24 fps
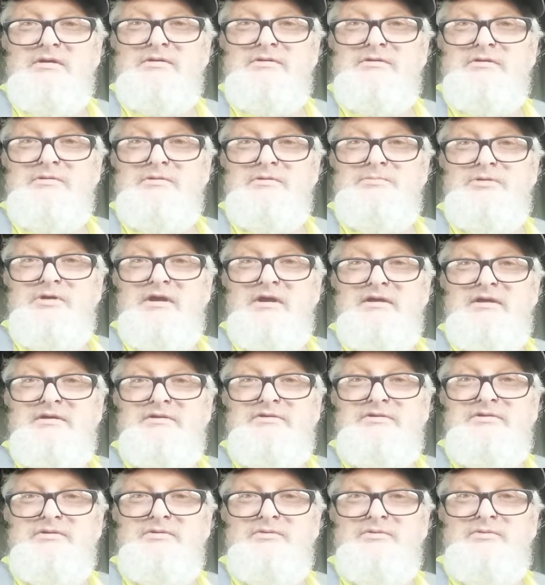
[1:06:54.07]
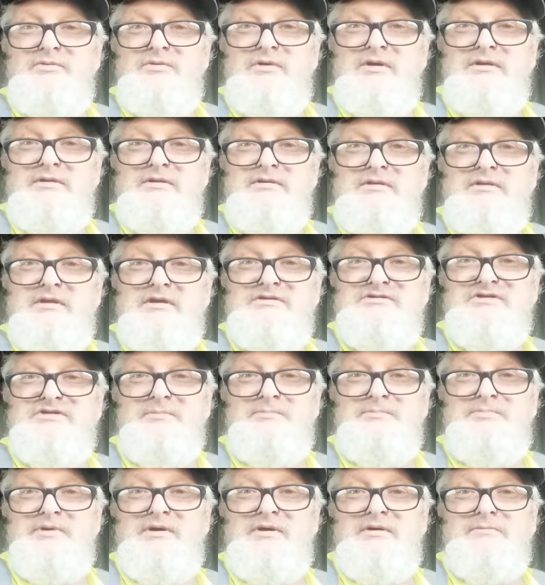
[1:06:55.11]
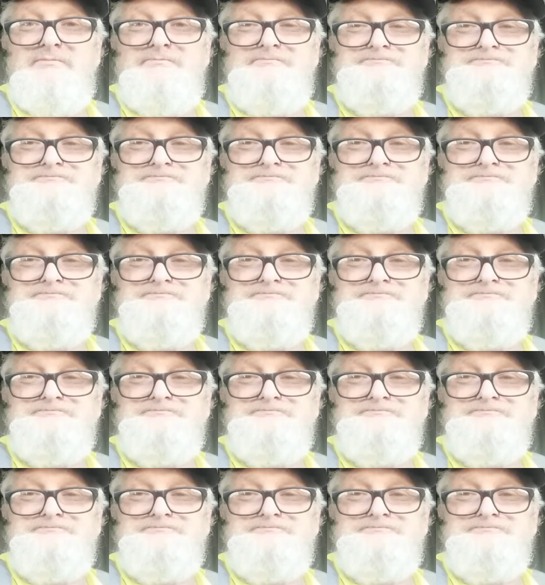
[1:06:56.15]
their brakes when they jump out.